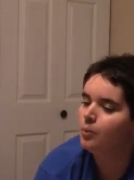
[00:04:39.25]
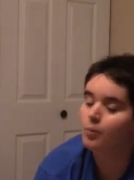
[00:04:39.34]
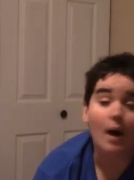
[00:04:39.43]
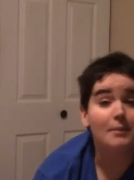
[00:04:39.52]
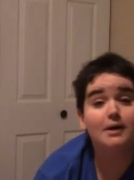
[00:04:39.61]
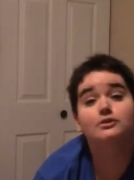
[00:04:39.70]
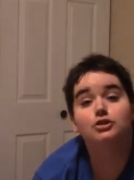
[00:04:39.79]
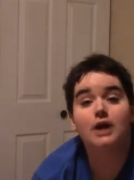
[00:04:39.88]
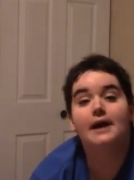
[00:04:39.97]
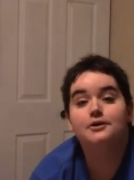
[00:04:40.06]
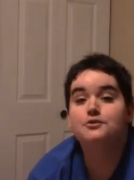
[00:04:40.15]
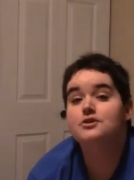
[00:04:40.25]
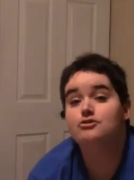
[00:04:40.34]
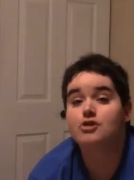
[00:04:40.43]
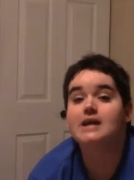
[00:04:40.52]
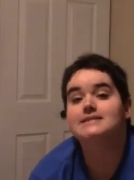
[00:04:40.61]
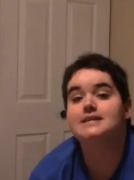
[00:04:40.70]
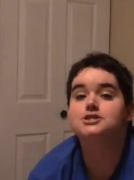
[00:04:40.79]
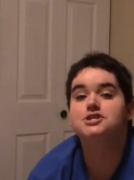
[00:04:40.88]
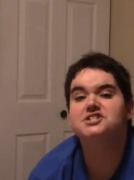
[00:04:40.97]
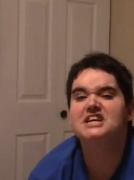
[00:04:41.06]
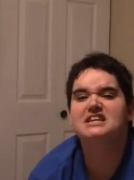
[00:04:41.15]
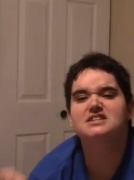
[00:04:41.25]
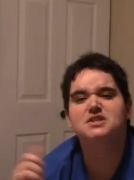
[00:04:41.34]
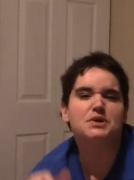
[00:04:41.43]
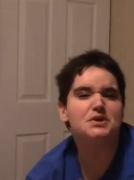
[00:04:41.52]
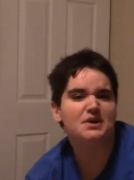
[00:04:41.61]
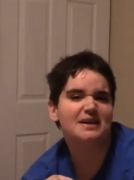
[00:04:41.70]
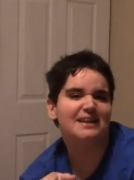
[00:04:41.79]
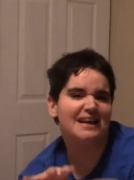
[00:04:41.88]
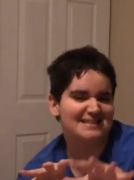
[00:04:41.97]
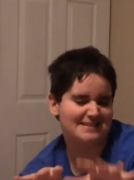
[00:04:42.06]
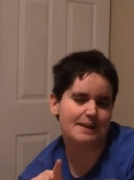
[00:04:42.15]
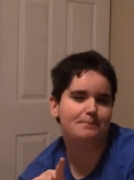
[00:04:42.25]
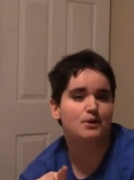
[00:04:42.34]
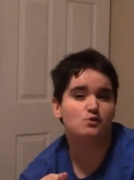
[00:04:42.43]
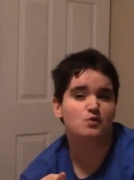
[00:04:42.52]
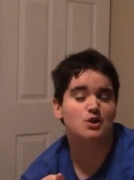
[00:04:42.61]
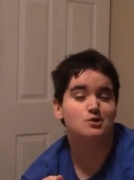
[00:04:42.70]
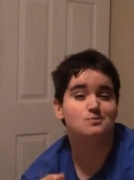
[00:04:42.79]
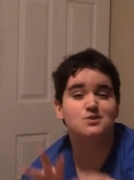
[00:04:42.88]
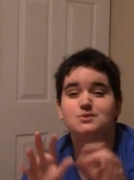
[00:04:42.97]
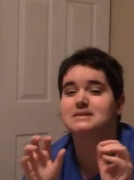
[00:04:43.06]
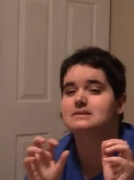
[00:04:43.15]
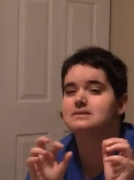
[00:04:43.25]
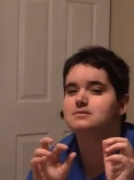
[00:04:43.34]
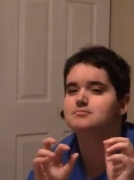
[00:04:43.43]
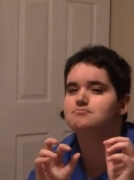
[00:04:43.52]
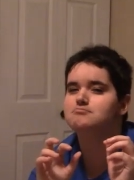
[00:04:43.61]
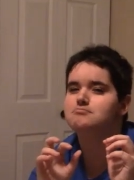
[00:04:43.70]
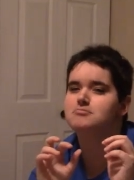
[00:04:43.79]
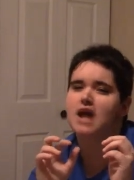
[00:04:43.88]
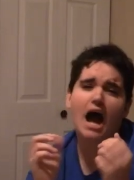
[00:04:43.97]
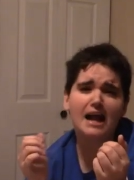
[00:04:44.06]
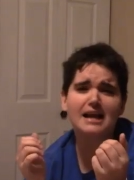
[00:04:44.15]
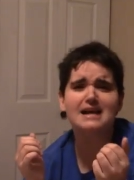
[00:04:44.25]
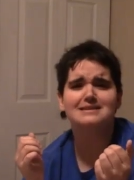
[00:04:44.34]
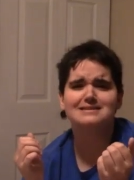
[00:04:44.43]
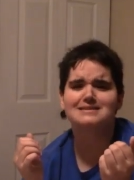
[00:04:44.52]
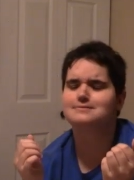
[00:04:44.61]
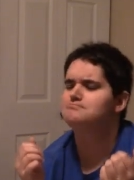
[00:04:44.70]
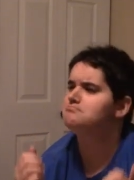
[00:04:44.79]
I'm also trying to do the transition thing so you're in like separate rooms so it's not as